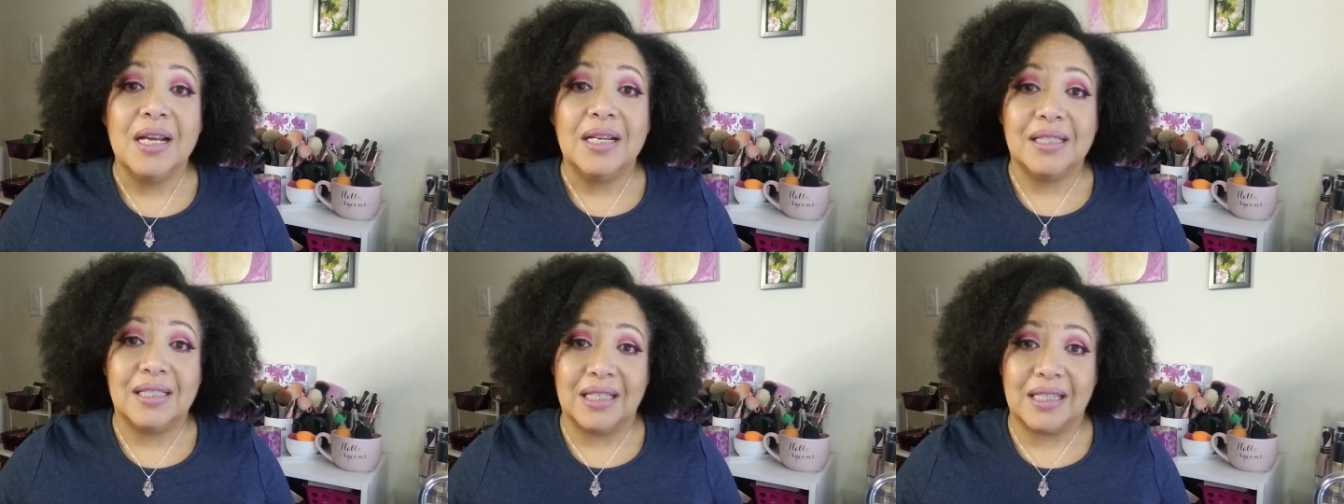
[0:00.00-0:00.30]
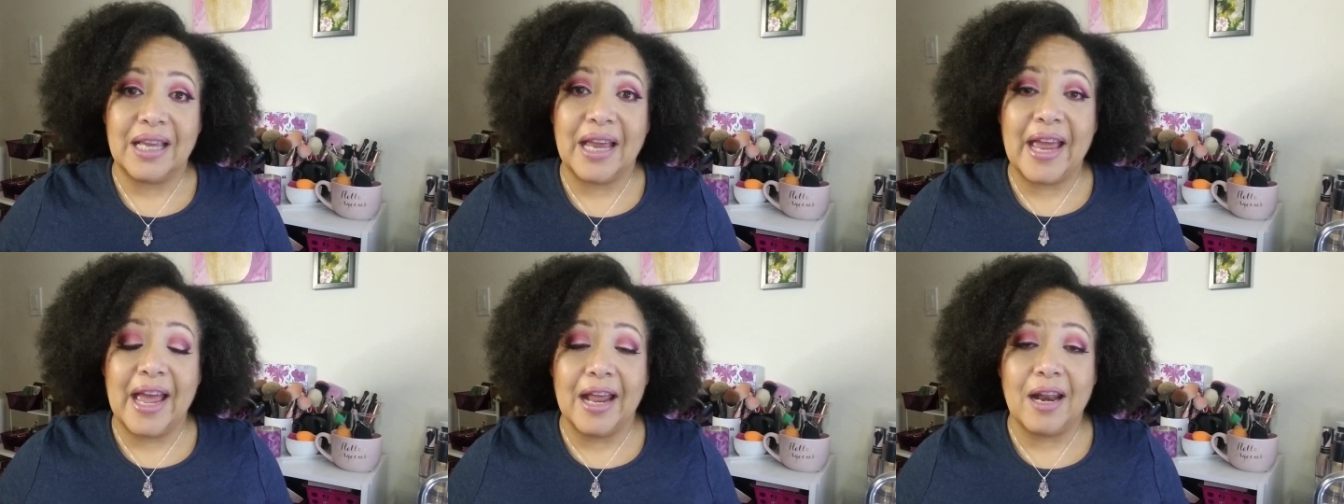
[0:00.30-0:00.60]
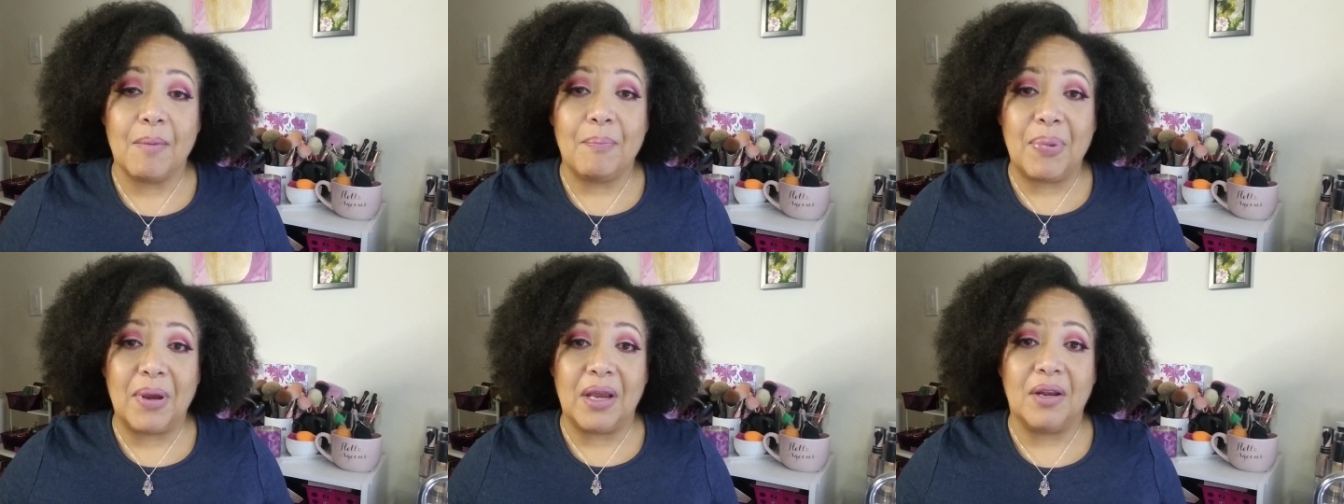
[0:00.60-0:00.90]
is that they had
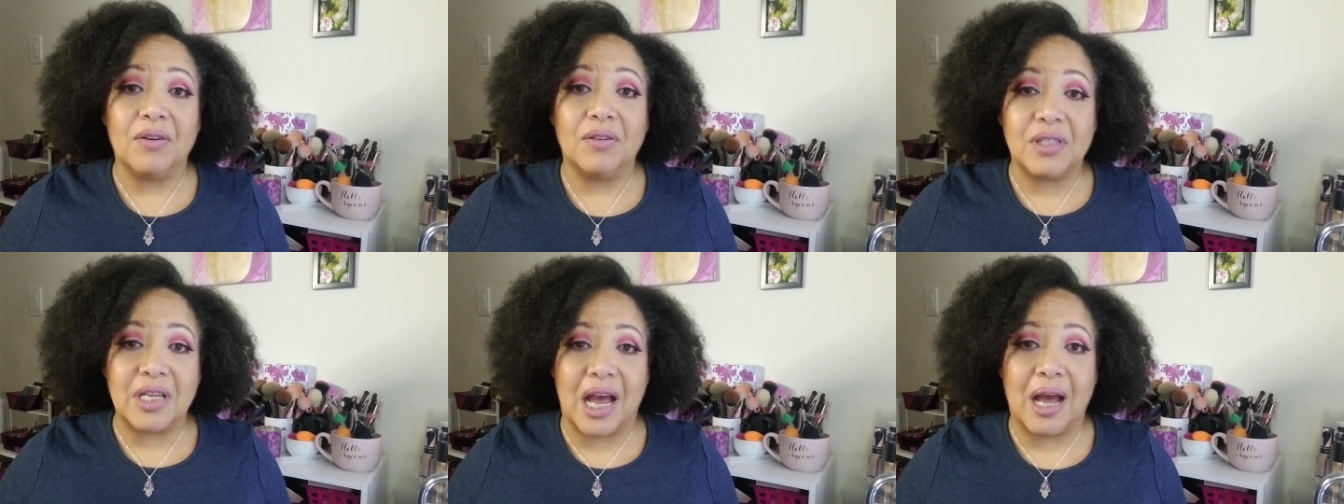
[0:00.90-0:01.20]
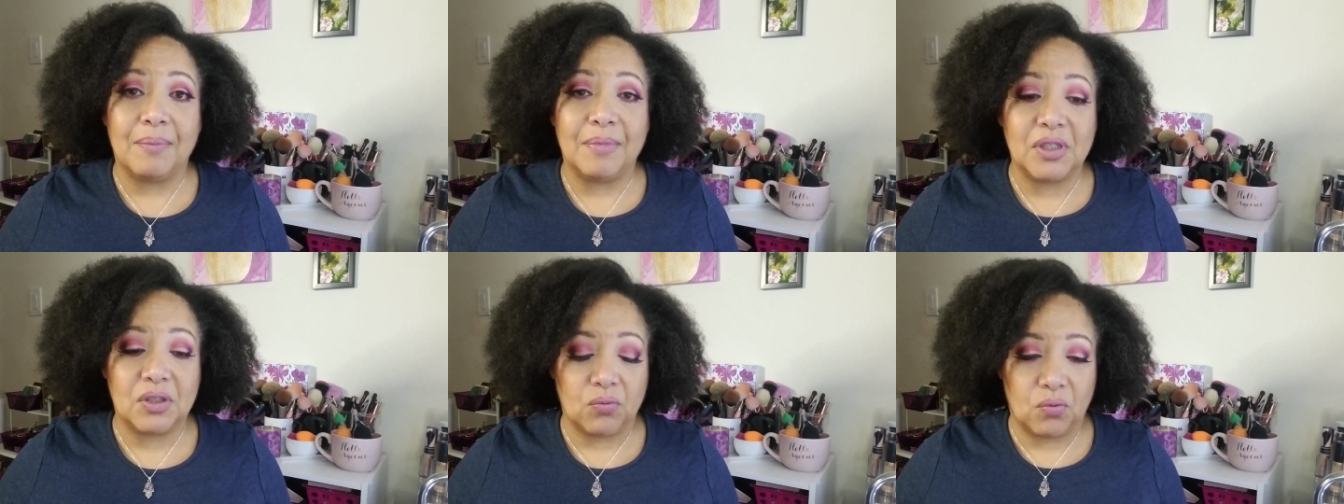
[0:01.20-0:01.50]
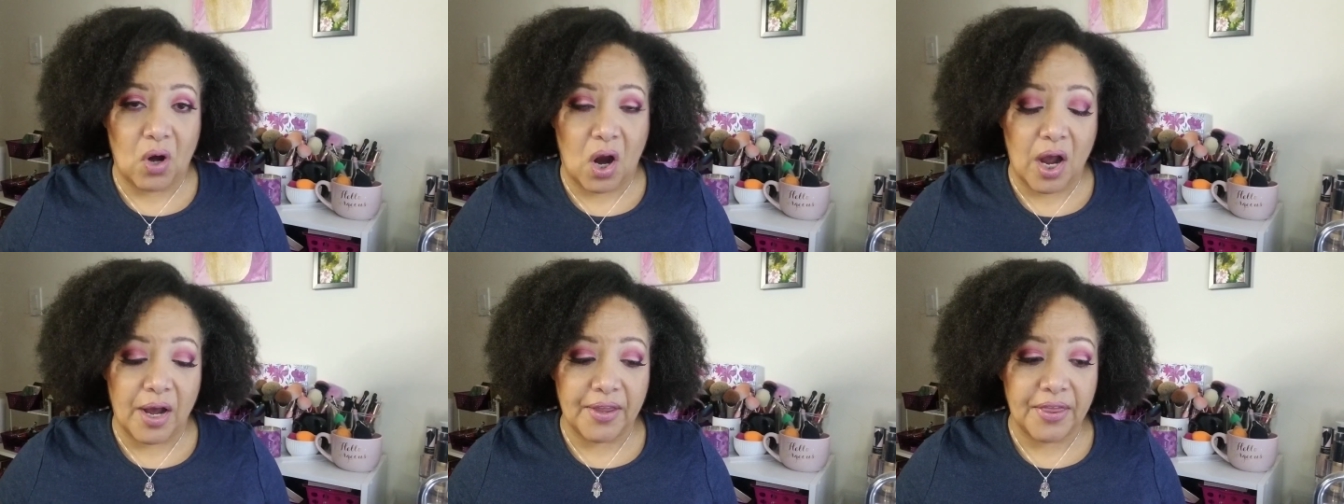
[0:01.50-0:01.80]
a Peter Thomas
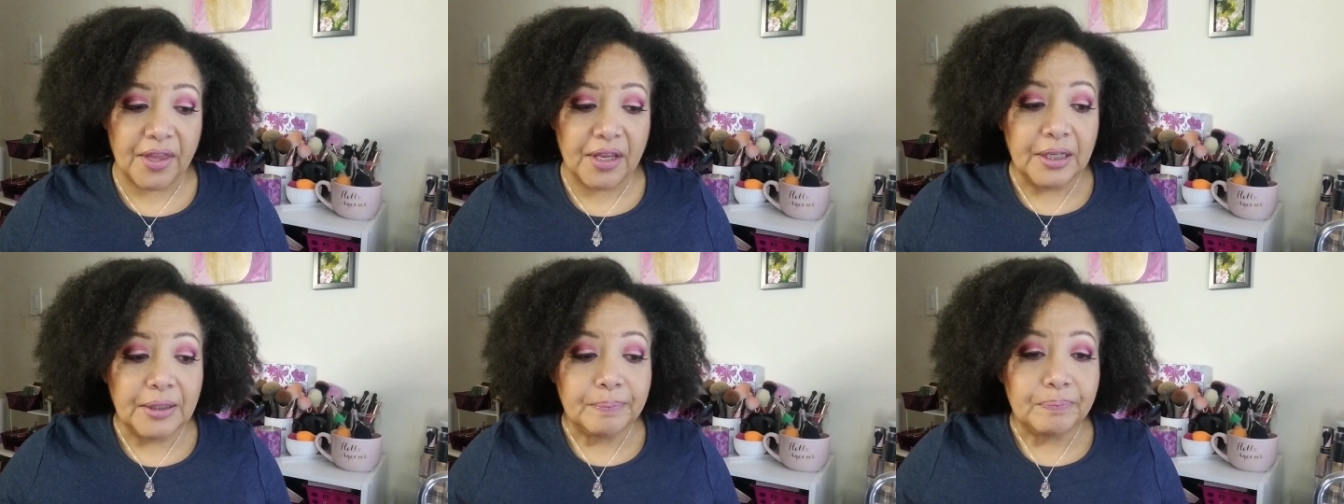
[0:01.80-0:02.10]
Roth